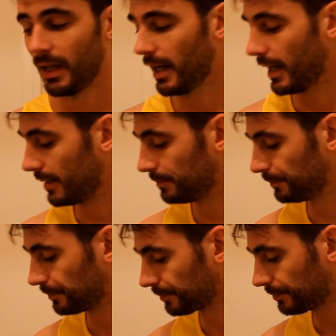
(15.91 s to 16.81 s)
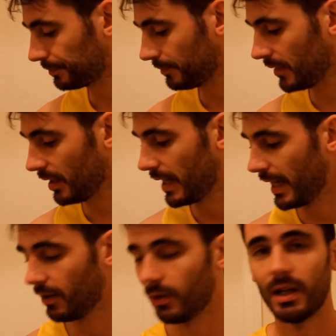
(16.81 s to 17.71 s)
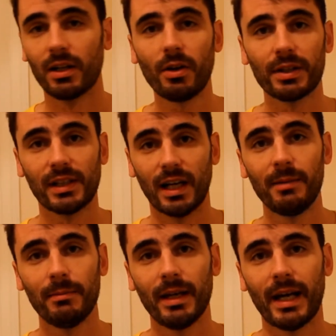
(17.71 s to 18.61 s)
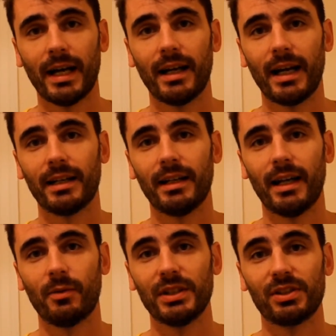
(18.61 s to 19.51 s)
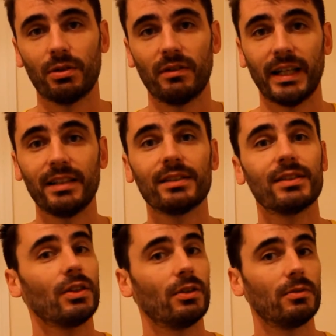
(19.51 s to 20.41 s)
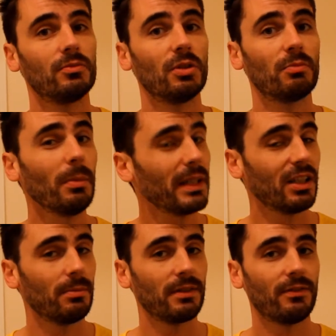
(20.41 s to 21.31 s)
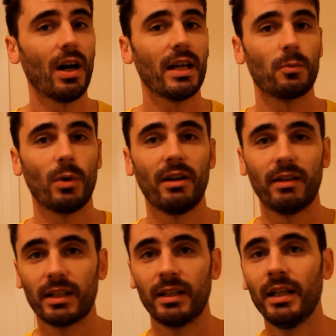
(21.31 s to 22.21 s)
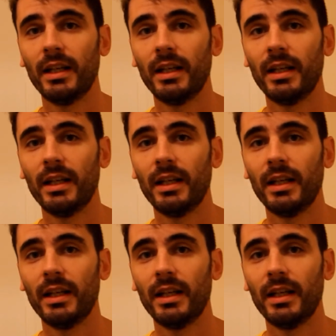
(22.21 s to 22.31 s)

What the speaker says: Now, a lot of the time at winter events, you're probably going to be fine wearing